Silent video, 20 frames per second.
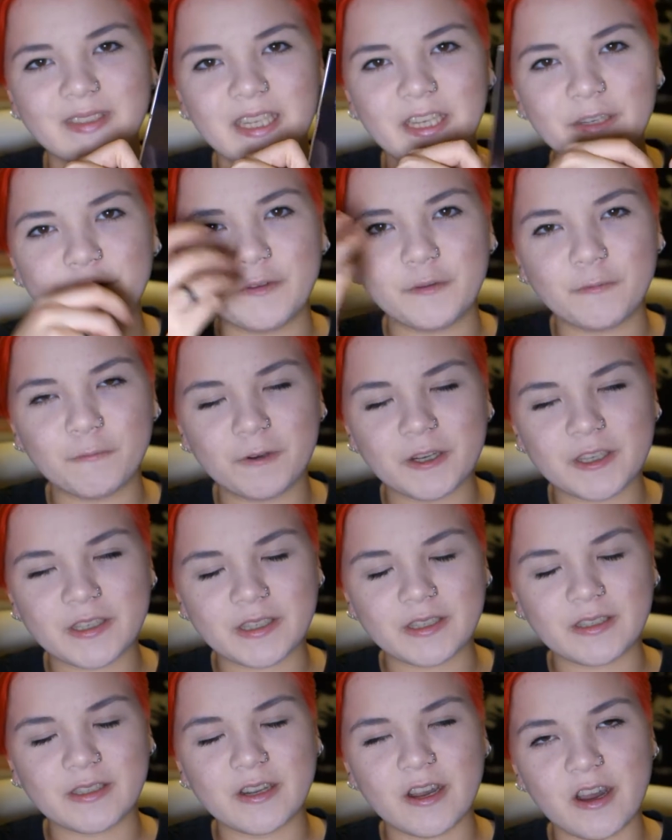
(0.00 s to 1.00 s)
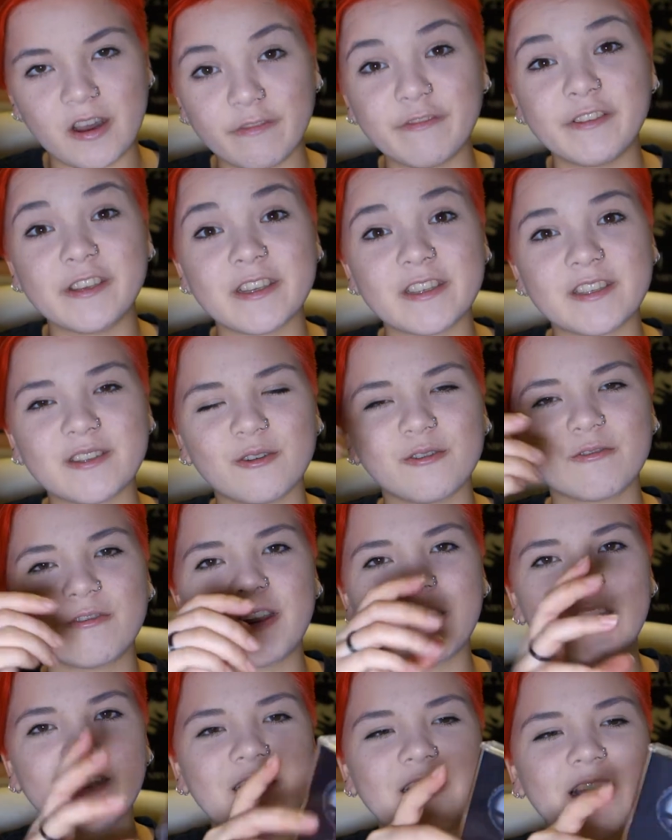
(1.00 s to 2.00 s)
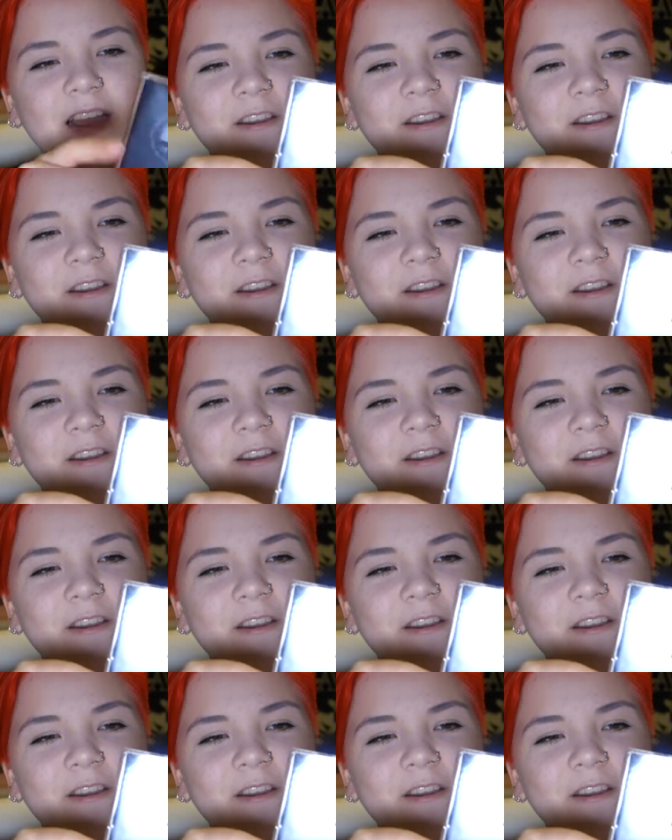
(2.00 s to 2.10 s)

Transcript: if it wasn't obvious already,